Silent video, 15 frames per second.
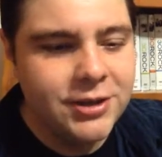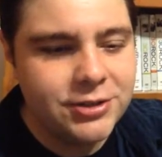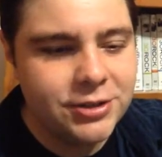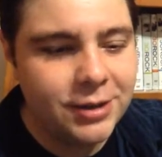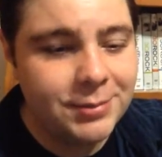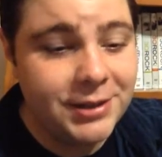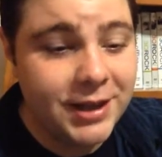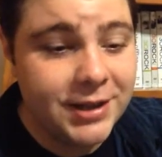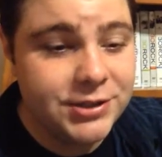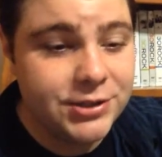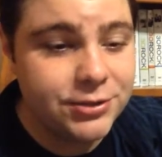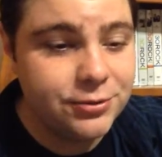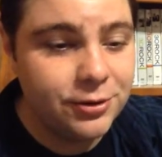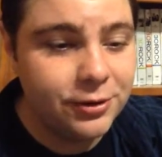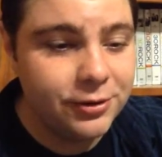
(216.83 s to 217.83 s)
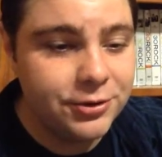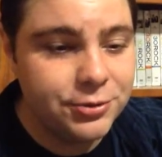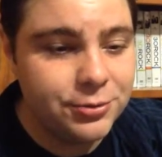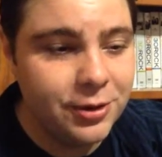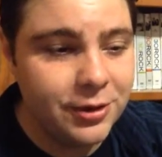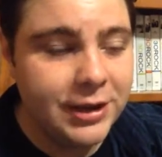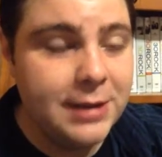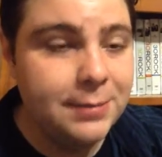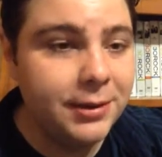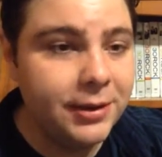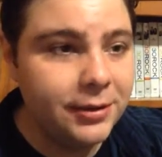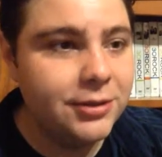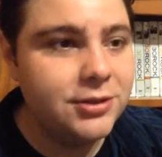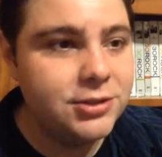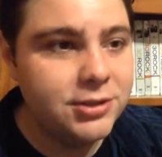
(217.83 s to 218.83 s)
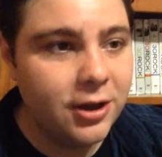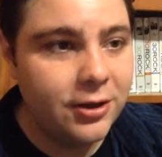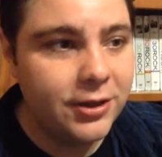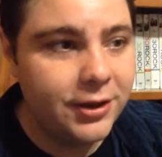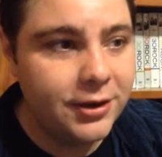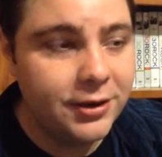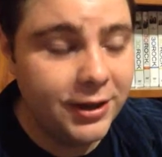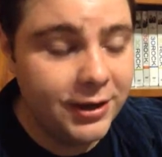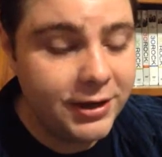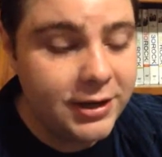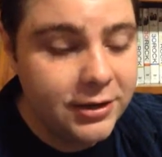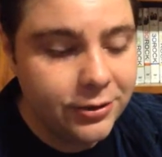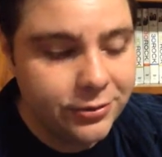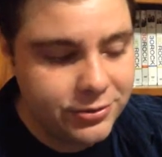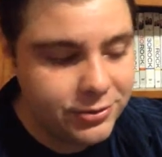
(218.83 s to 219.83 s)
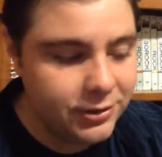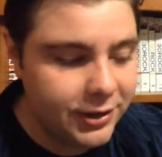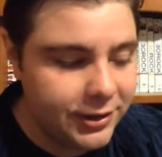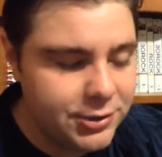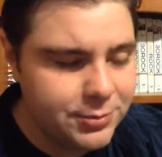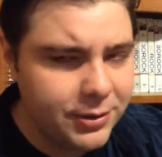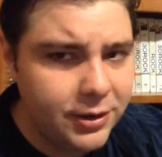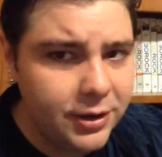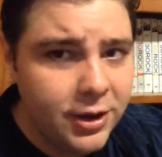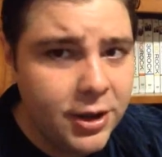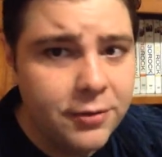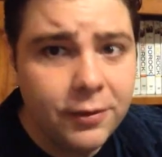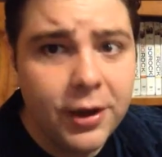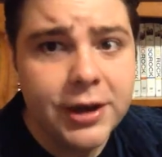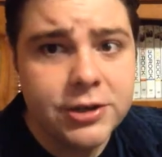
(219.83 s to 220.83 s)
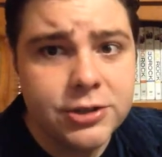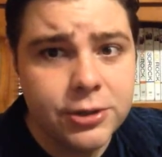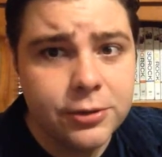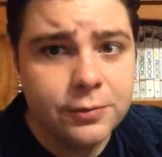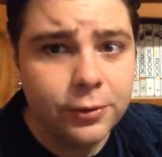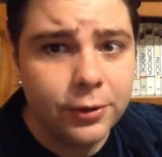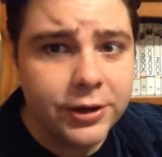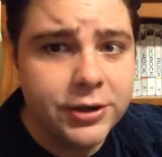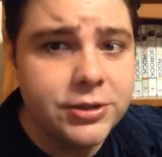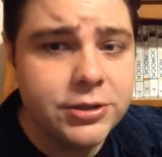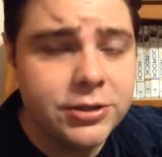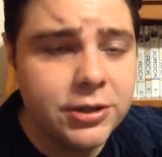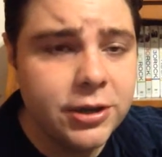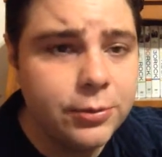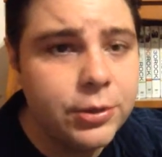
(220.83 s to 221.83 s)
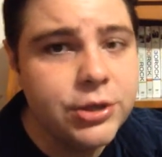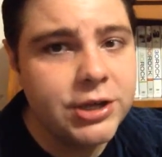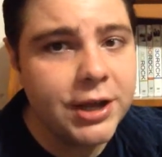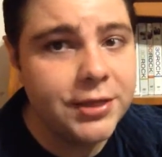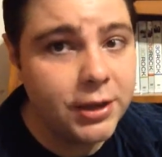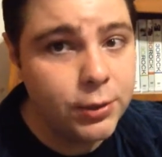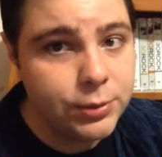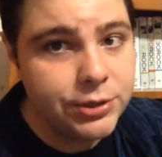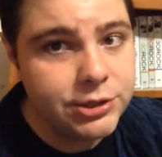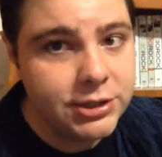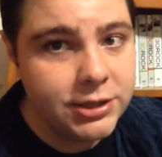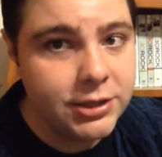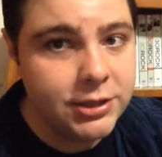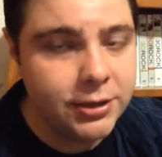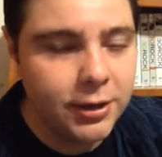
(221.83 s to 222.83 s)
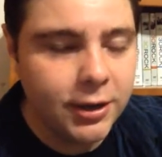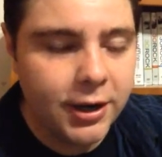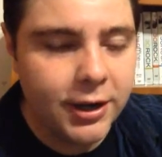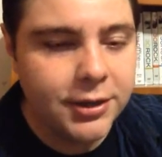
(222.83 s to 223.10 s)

So, I mean, that's a struggle as well, keeping the style that, that he knows and likes, but finding his own voice, uh, which I think we see here.